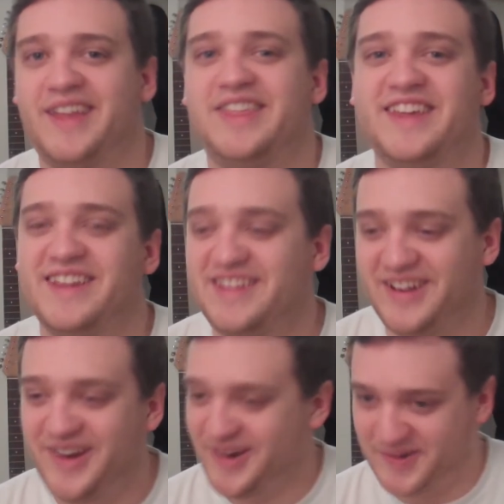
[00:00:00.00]
and then,
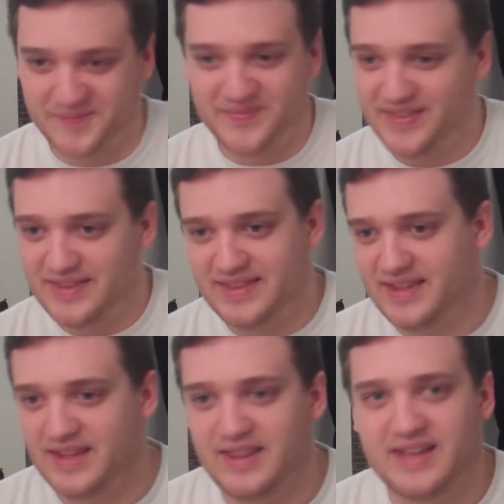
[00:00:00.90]
you know,
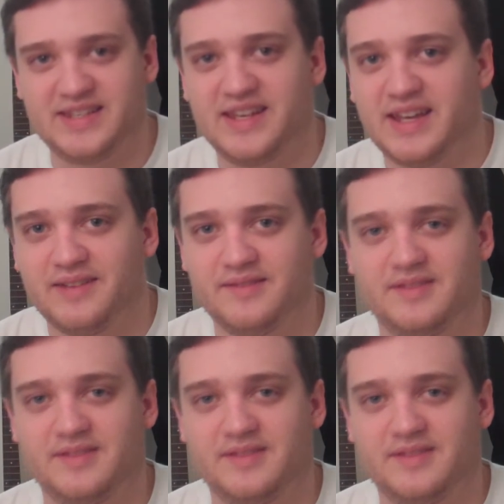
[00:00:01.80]
that's it.